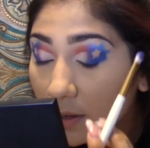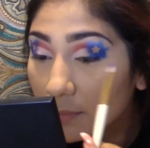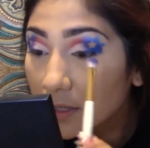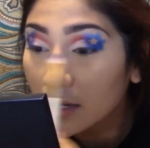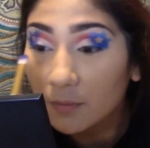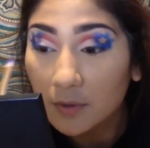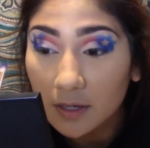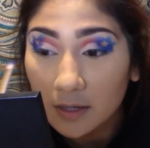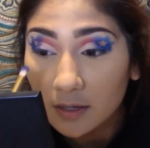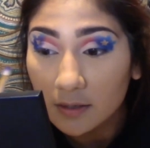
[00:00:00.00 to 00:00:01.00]
I mean, I went
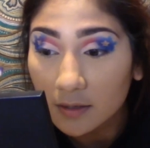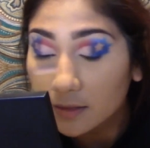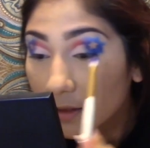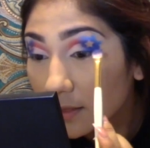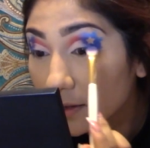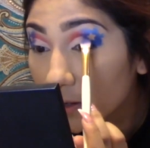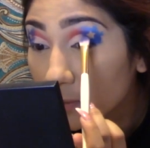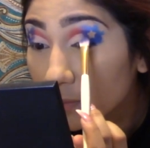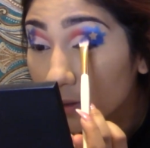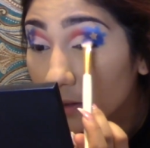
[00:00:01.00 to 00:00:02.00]
ahead and did that there,
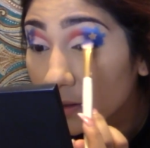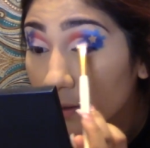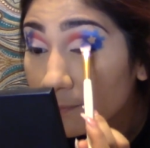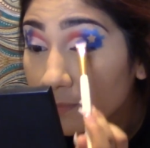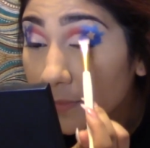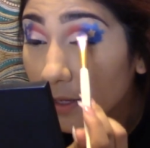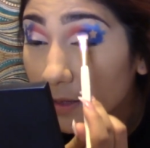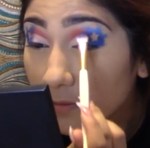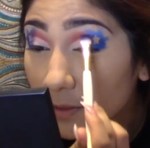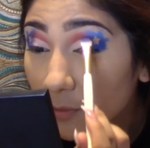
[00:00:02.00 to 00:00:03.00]
but it
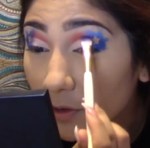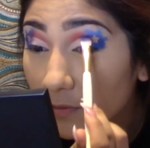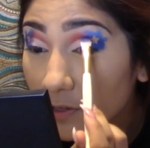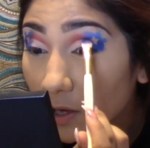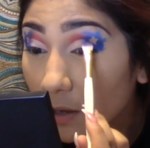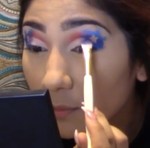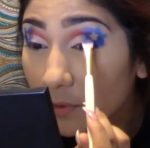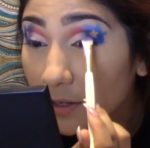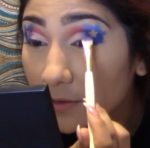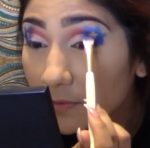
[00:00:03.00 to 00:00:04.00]
gives it more of an
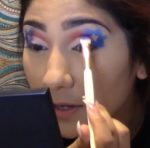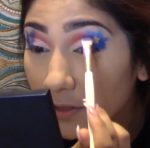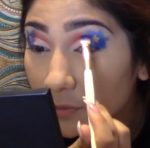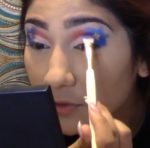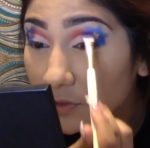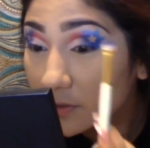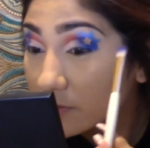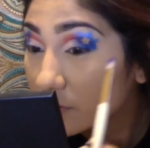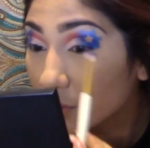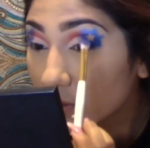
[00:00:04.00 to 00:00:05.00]
ombre effect, which is
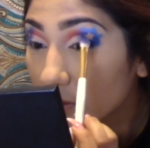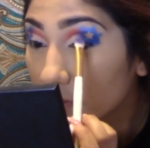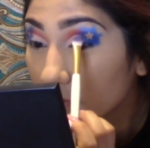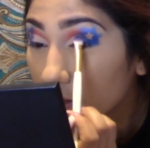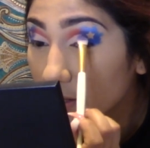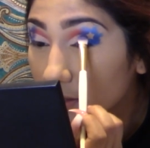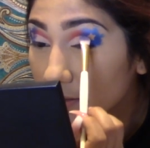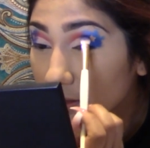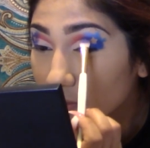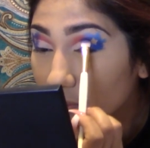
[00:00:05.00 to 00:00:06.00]
totally fine because
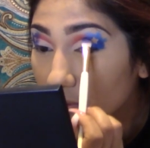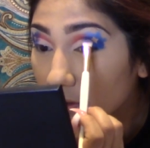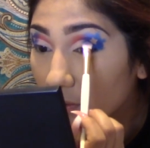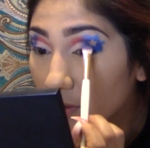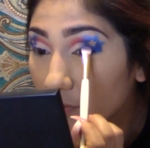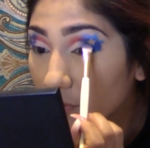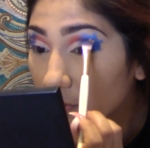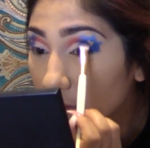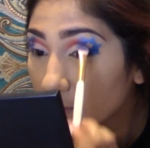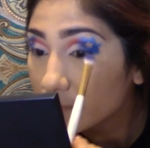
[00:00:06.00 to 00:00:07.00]
that's what we're going for.